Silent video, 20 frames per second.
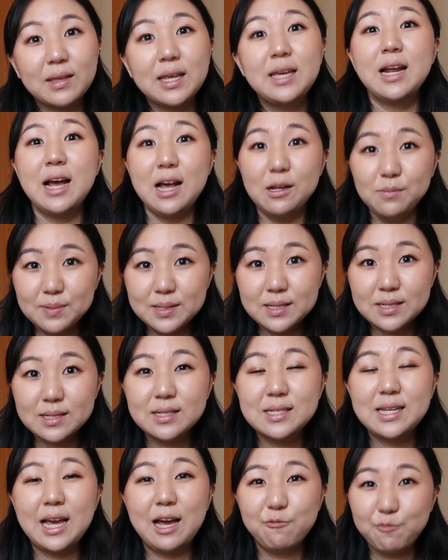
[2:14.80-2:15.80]
it helps
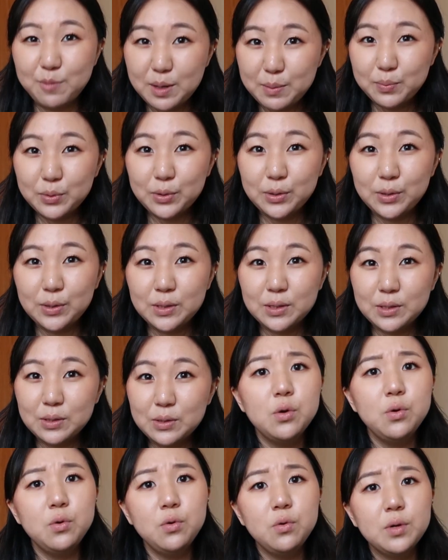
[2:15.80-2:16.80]
to have people
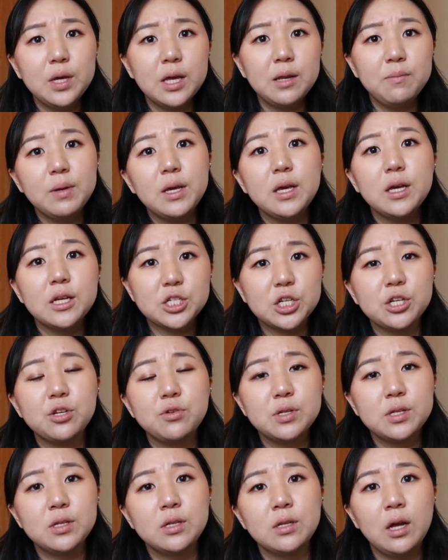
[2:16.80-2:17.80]
who can be a
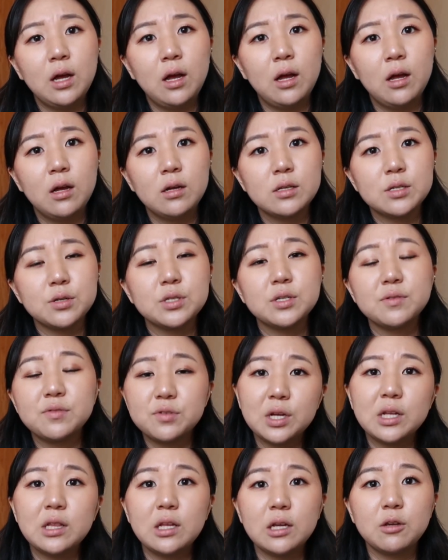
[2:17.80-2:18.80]
genuine source of
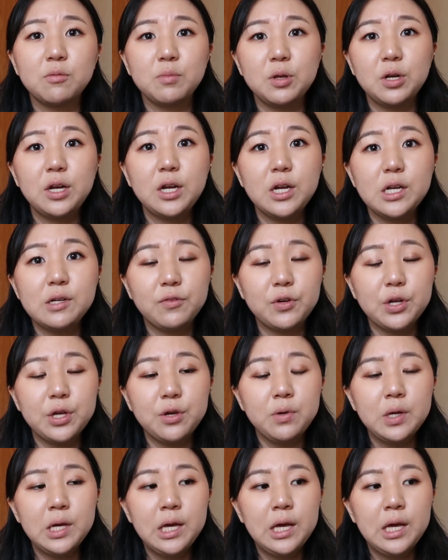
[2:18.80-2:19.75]
strength and community for you.